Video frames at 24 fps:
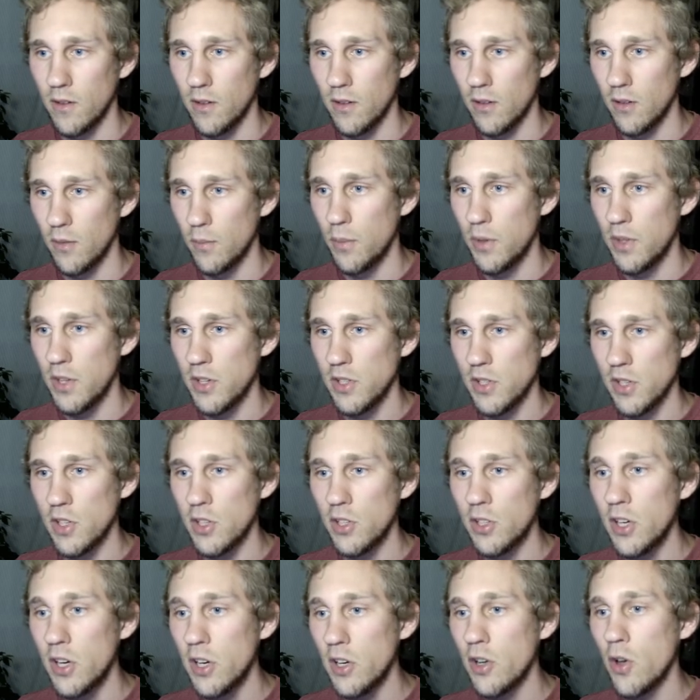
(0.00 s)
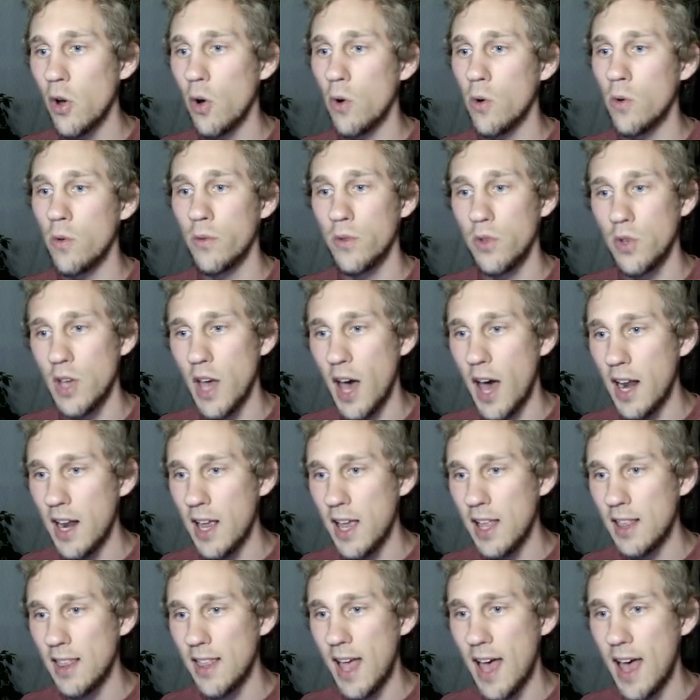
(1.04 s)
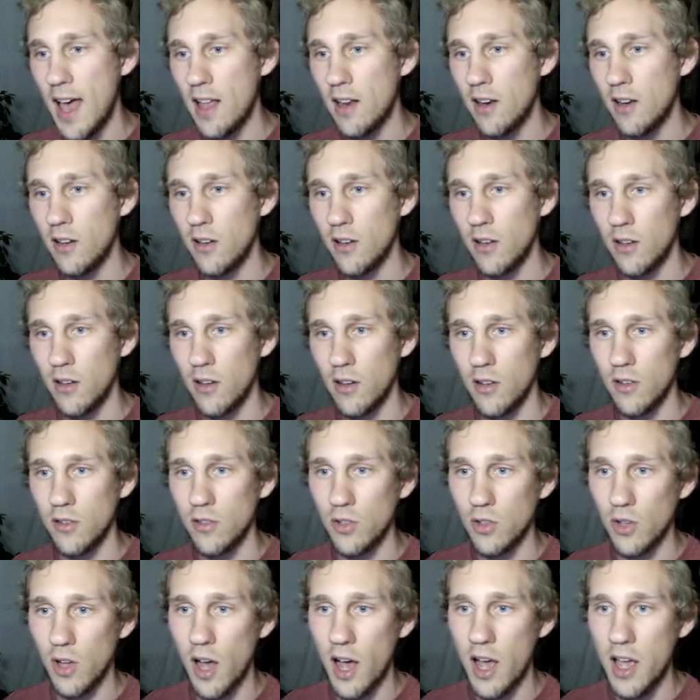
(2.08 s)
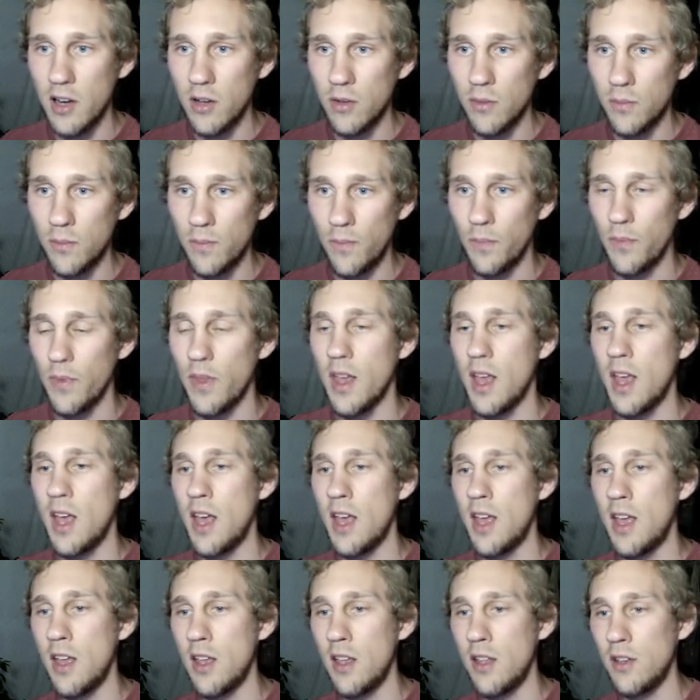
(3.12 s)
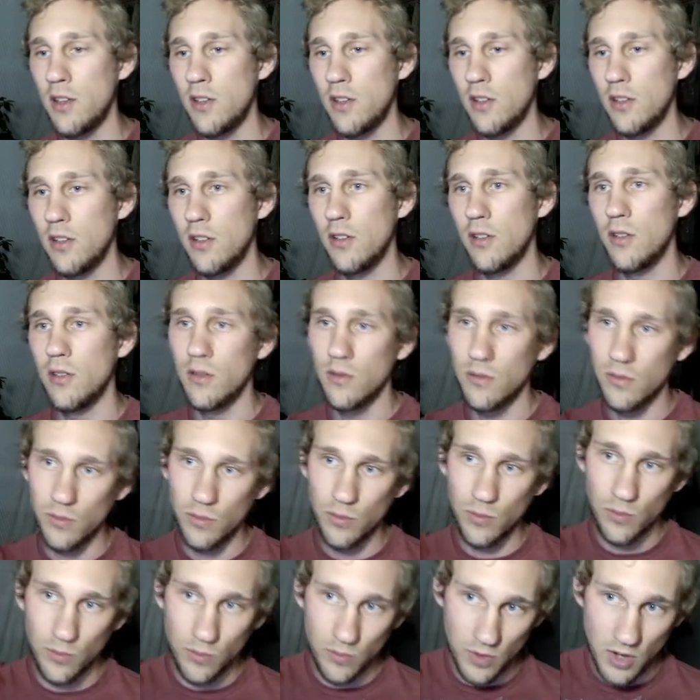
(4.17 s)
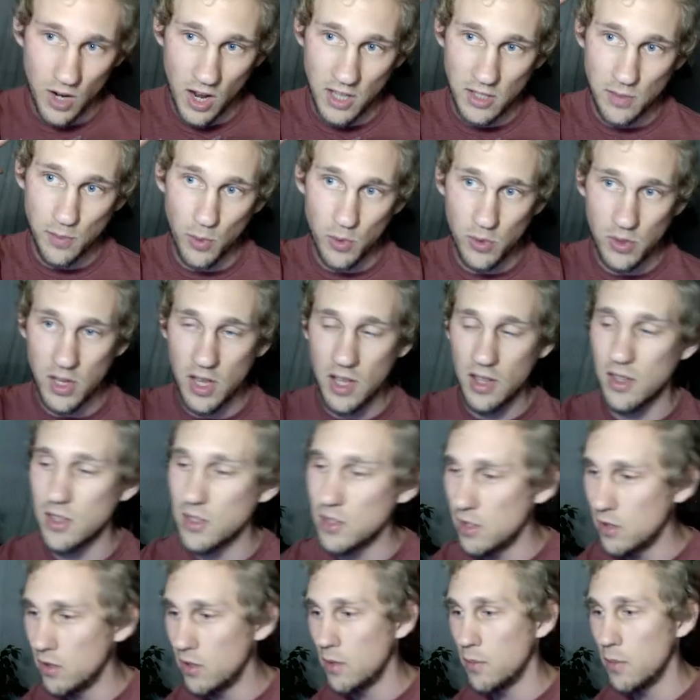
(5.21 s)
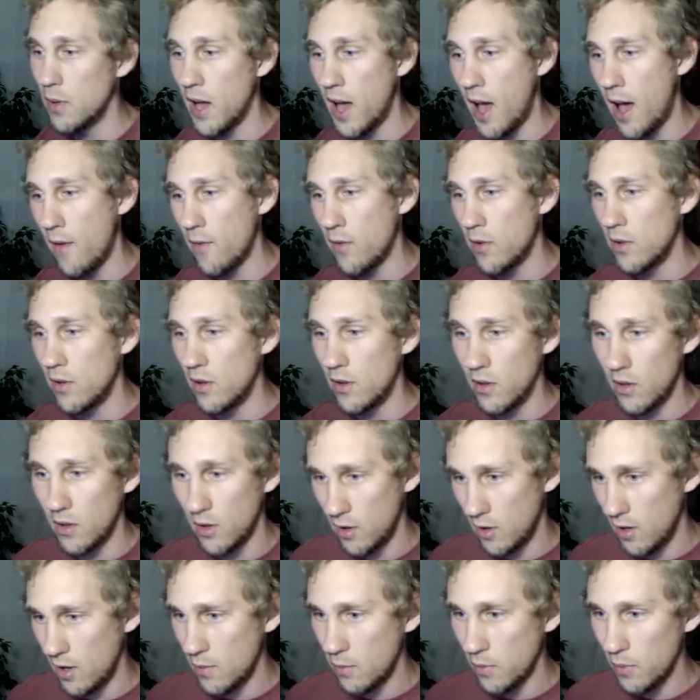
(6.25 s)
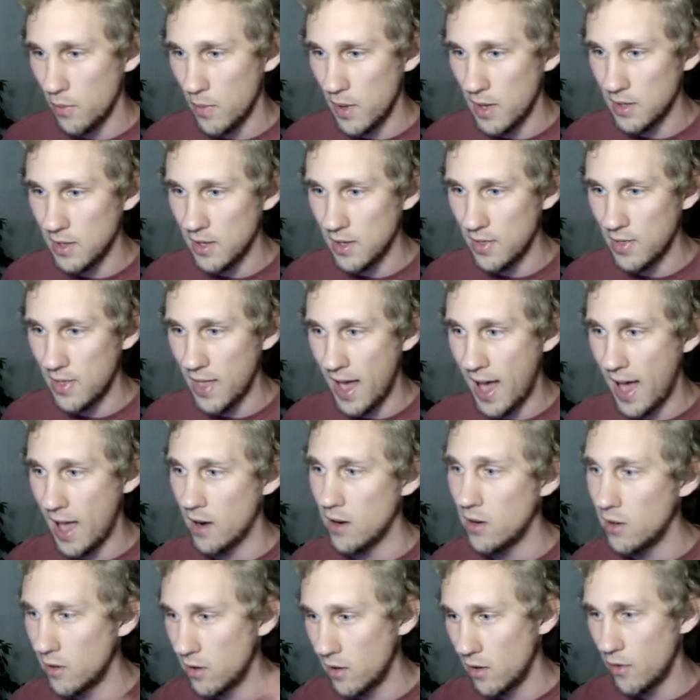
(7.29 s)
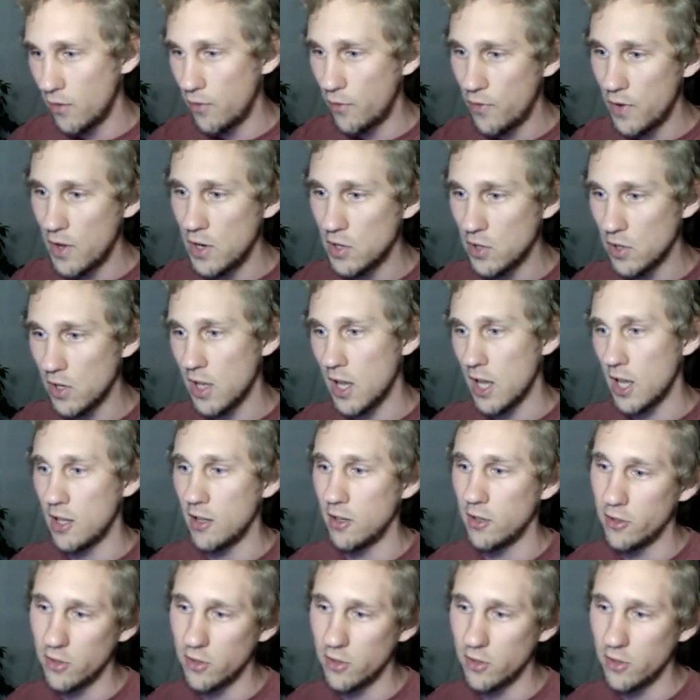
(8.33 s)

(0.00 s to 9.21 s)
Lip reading: But there's a clear goal. You got to get that little item, and you're not supposed to hit the ceiling, but I haven't implemented that feature yet.